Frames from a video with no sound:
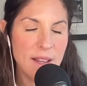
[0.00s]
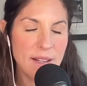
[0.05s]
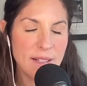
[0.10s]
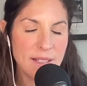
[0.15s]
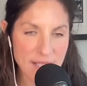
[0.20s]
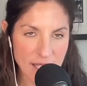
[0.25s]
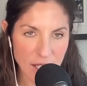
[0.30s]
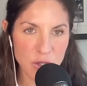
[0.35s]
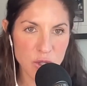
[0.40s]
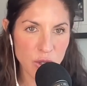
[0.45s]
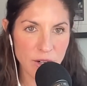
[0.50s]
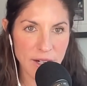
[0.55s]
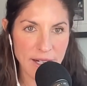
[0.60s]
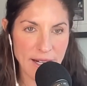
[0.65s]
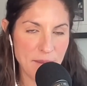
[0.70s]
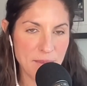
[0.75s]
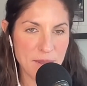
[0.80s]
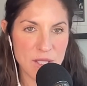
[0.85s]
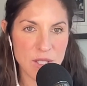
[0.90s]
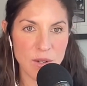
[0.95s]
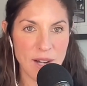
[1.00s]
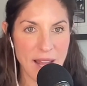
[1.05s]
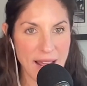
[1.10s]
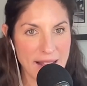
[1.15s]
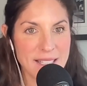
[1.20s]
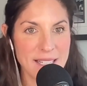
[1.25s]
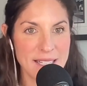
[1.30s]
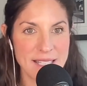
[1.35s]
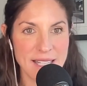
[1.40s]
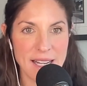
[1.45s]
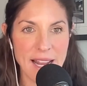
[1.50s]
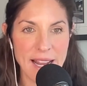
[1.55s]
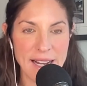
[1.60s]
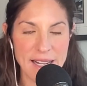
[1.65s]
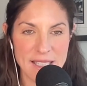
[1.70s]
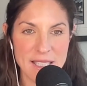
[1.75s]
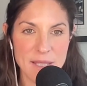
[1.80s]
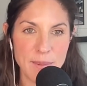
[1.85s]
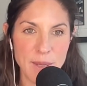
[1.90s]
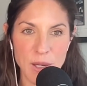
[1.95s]
Such a great episode. As I said, I
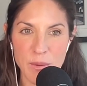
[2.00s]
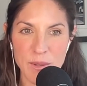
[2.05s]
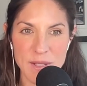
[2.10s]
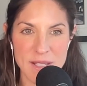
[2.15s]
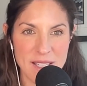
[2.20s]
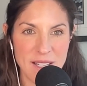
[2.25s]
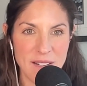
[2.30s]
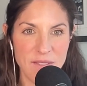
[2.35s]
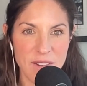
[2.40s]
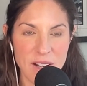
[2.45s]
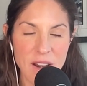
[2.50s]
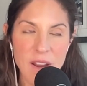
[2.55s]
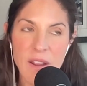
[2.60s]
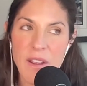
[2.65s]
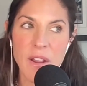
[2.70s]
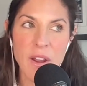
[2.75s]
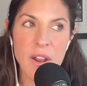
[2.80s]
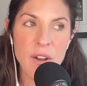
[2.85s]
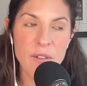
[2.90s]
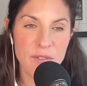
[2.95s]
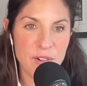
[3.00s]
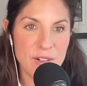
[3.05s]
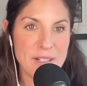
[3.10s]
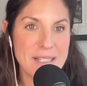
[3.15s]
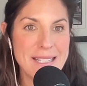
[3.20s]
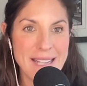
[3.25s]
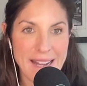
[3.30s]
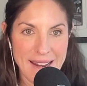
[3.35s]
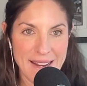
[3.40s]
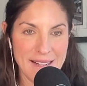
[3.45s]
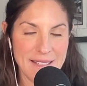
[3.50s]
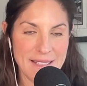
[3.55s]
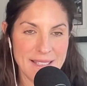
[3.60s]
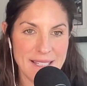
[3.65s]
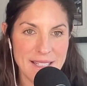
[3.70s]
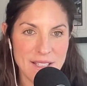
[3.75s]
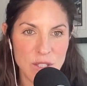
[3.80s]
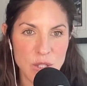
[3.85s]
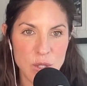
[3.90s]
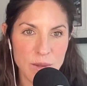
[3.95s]
could speak with Stephen for days.
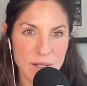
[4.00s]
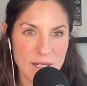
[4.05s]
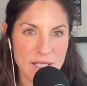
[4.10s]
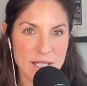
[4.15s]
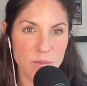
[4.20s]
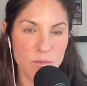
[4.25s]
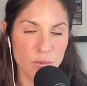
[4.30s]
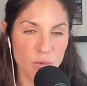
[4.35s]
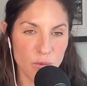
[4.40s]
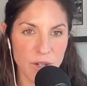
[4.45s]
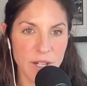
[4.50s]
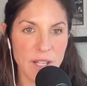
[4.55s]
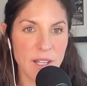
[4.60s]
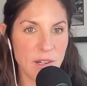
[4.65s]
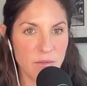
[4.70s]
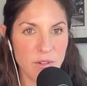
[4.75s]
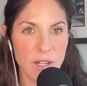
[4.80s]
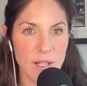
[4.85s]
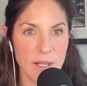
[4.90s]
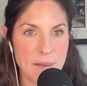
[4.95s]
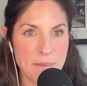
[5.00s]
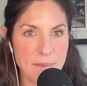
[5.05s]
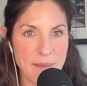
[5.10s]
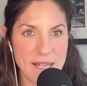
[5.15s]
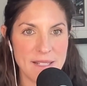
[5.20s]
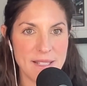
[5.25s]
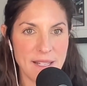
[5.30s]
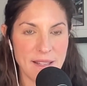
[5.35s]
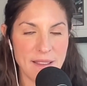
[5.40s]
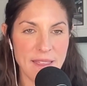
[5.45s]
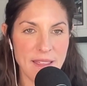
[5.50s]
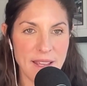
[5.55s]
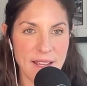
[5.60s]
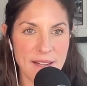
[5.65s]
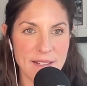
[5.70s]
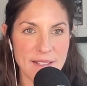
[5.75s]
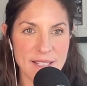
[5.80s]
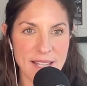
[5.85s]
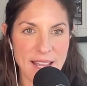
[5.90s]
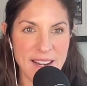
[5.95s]
He is doing some really, really amazing
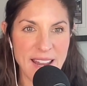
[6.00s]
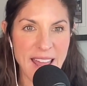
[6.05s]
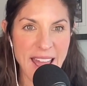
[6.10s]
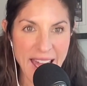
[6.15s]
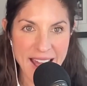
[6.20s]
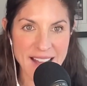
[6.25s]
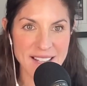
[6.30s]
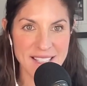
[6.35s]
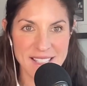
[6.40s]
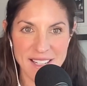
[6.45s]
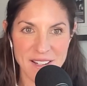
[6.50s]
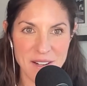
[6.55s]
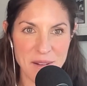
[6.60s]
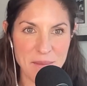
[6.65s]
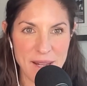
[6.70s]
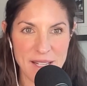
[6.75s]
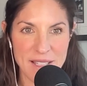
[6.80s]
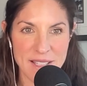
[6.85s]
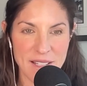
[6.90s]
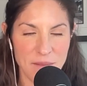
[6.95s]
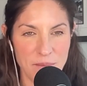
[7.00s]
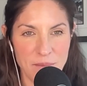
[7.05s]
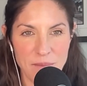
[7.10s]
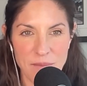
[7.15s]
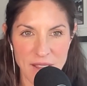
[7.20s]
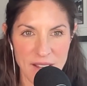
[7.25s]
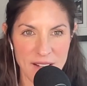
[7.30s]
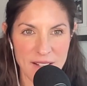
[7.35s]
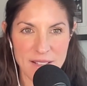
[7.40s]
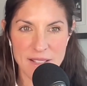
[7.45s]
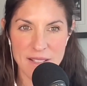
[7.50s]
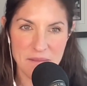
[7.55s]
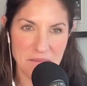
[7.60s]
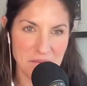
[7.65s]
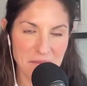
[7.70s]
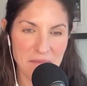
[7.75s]
things and has done amazing things.